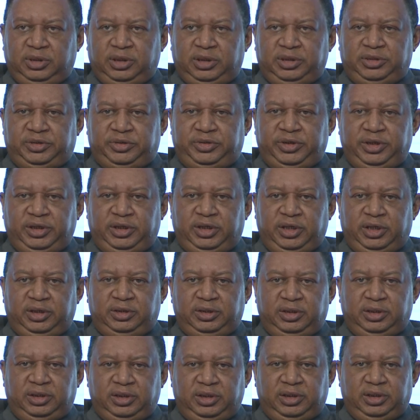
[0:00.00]

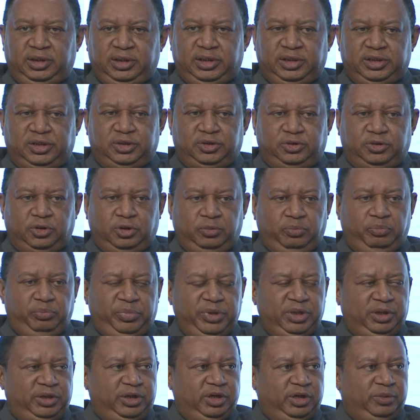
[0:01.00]
triggered a stock
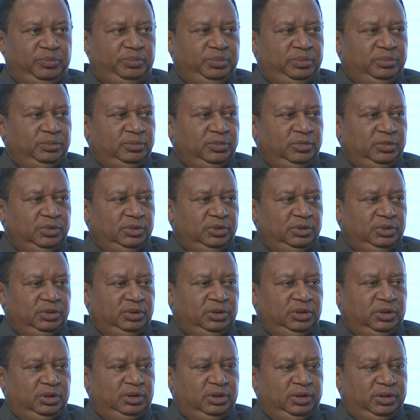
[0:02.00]
buildup
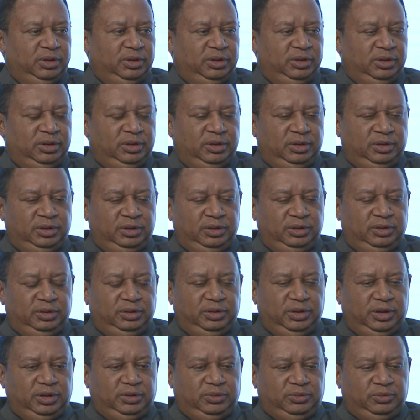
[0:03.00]

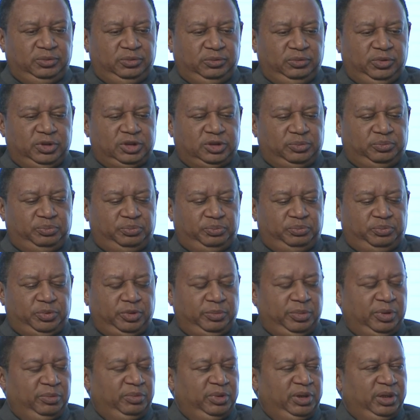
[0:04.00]
that was
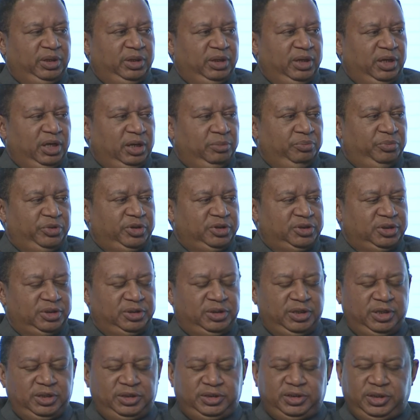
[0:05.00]
probably
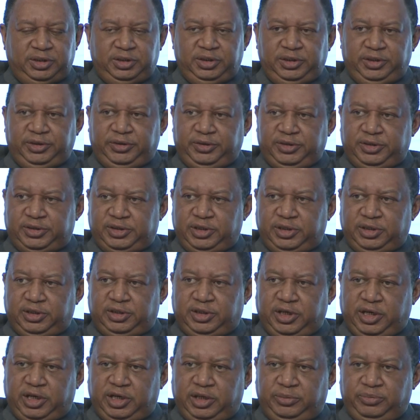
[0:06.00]
unprecedented in recent
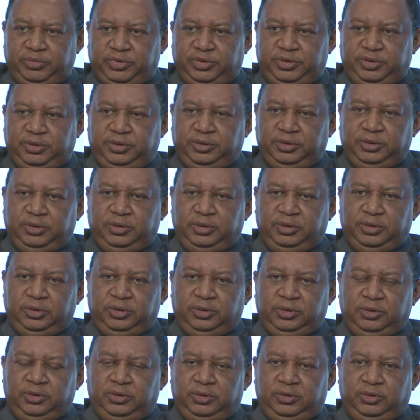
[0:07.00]
times.
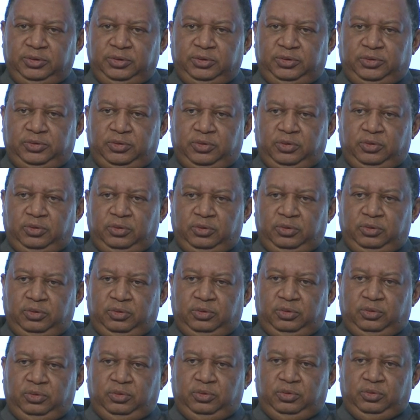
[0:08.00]
So
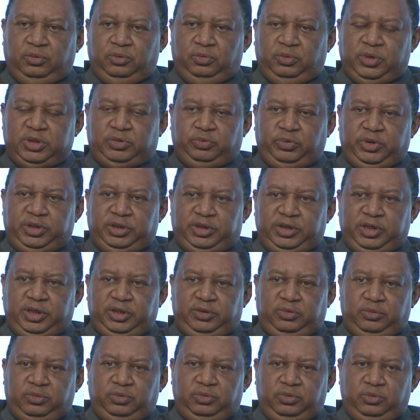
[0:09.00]
what we
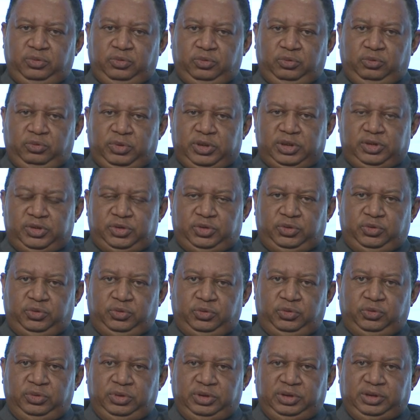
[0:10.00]
did was
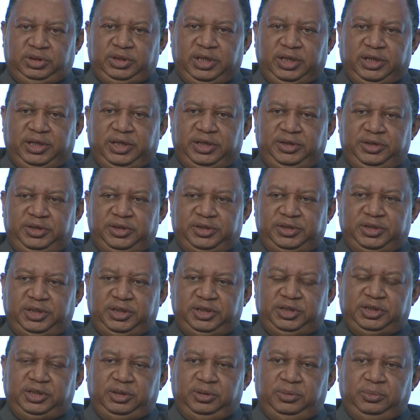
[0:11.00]
to take a
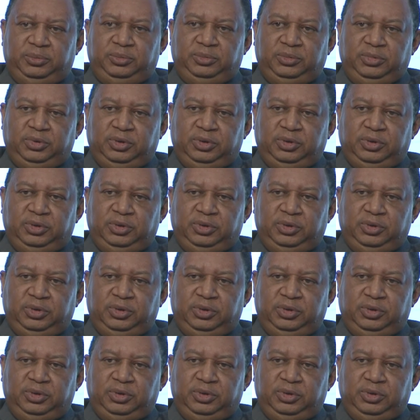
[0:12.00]
decision